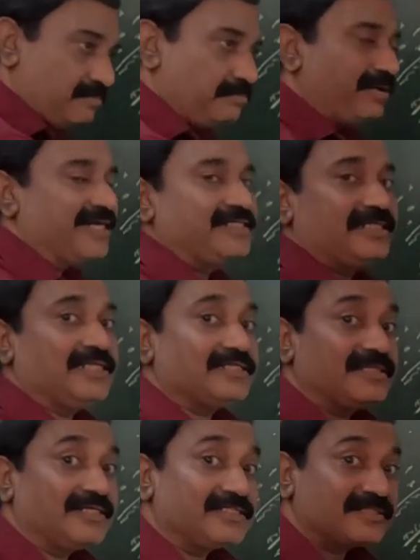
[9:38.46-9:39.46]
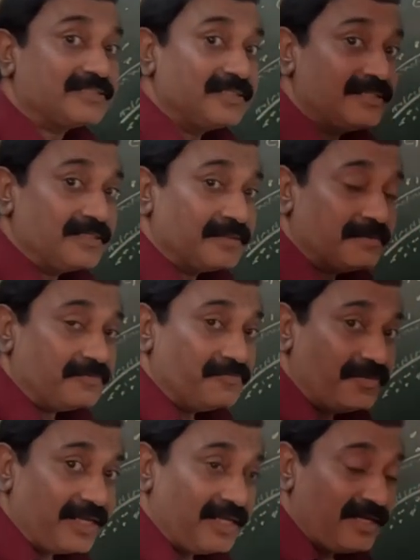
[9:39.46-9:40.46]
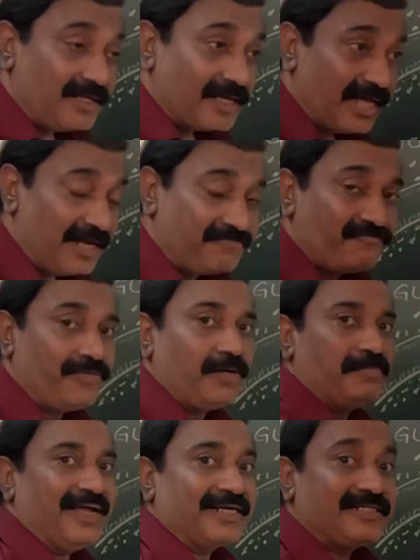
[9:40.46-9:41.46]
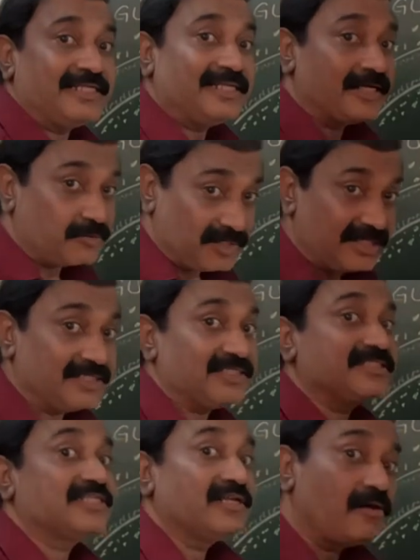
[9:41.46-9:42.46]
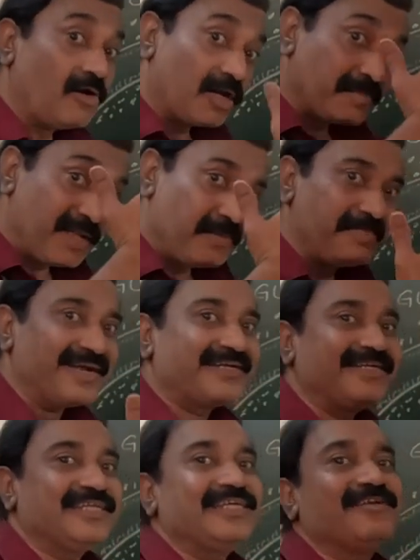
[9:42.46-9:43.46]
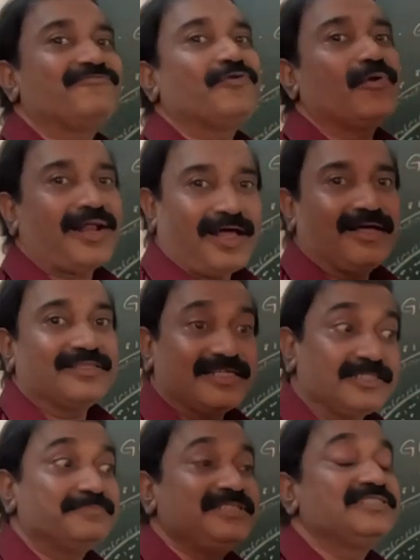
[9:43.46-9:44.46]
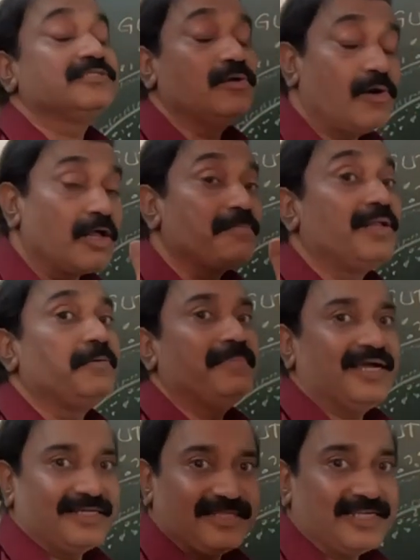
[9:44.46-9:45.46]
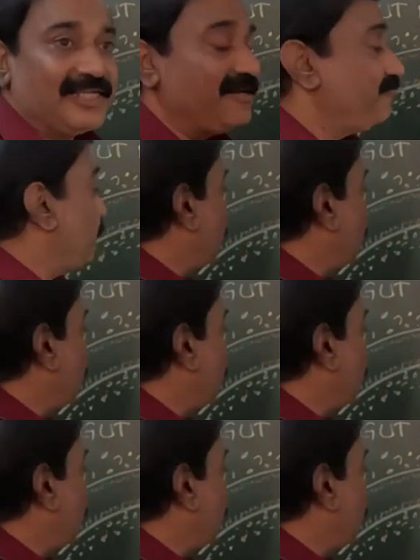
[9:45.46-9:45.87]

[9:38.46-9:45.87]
that is very helpful bacteria to the intestine, normal bacterial flora. That is means normal bacterial